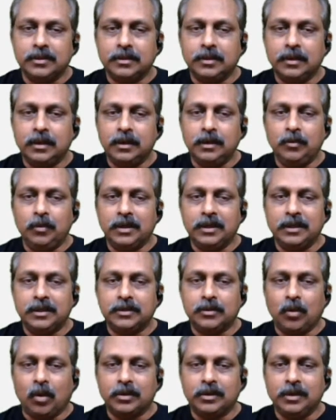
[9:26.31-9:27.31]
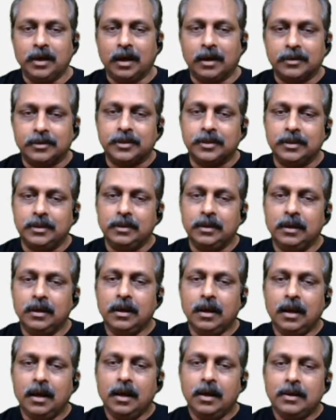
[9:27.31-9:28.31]
Third one is not the answer.
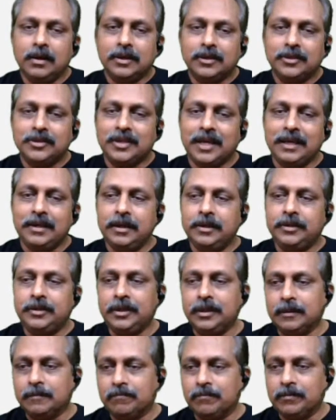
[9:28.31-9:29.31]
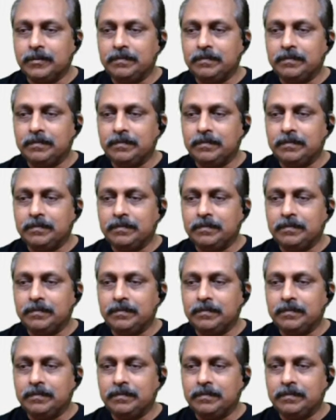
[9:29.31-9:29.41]
Sedative.